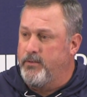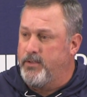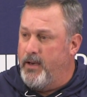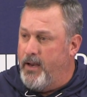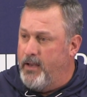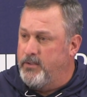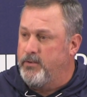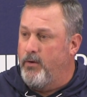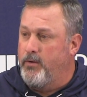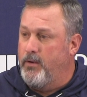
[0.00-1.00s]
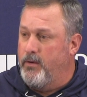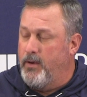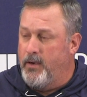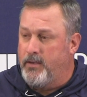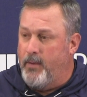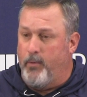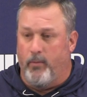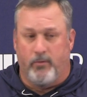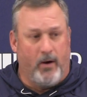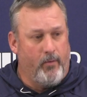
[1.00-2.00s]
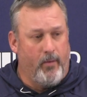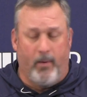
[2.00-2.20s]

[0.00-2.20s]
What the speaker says: setting edges on you. And anytime you're trying to run the